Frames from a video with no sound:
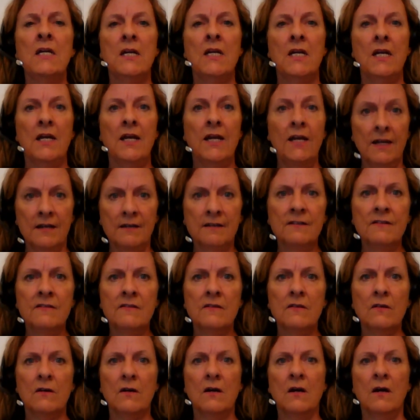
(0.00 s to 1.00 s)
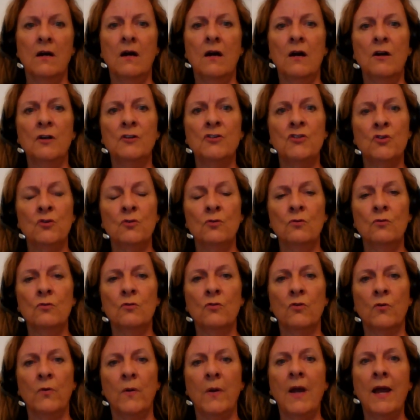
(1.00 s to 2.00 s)
is to
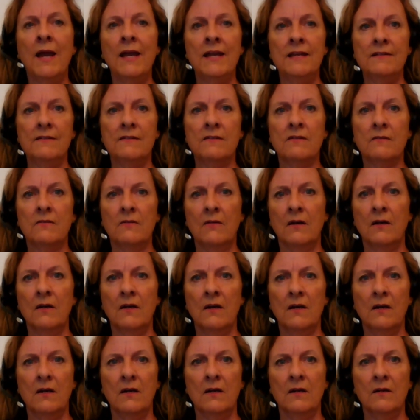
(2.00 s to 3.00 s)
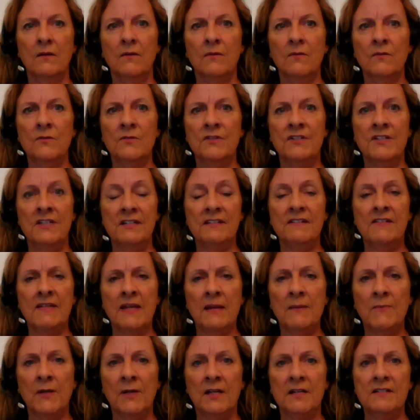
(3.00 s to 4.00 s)
create
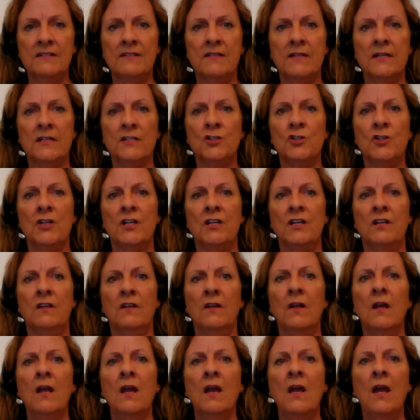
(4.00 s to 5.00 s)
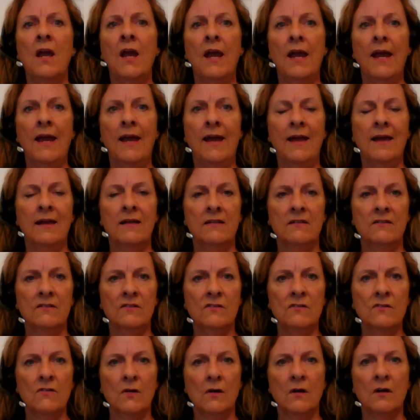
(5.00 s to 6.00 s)
destabilization
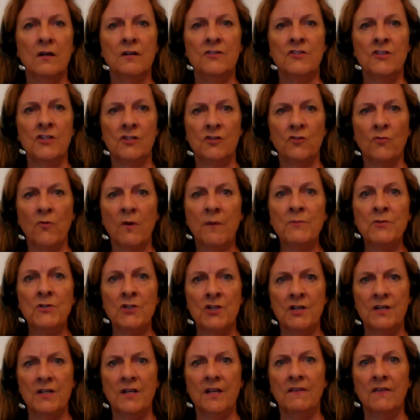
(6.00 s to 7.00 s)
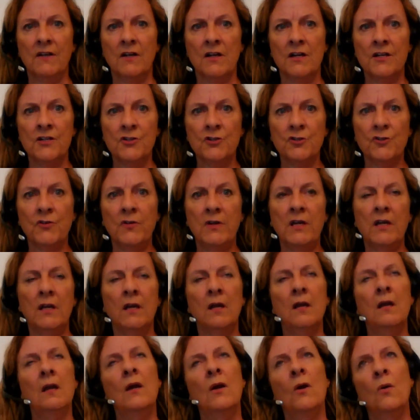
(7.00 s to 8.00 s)
and disruption in the country,
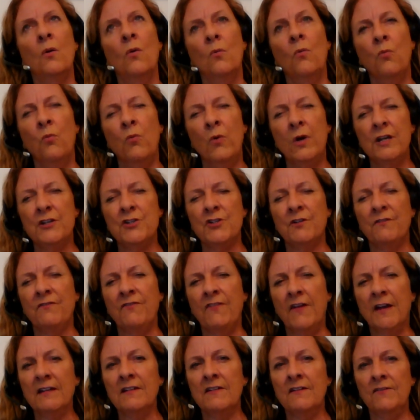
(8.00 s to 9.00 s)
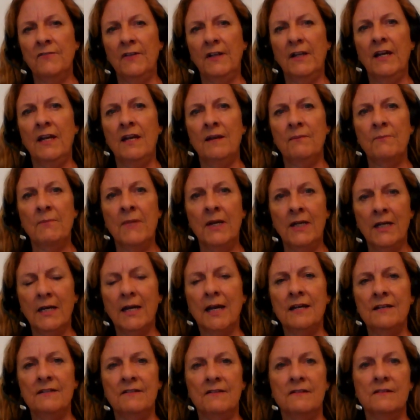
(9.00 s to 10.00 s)
which effectively, in many
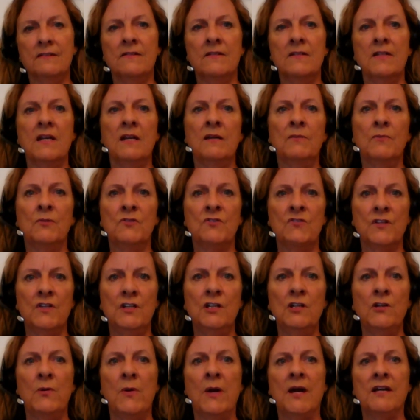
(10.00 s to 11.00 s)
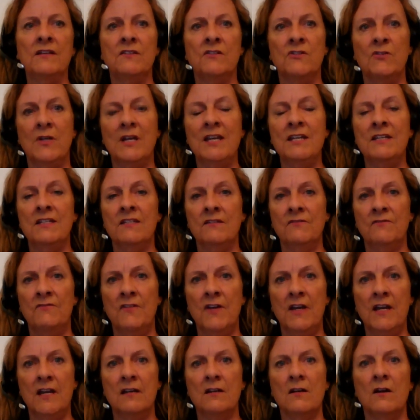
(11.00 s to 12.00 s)
cases, enables the US to
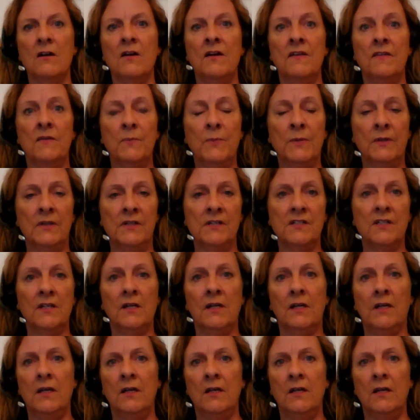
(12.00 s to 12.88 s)
intervene either politically,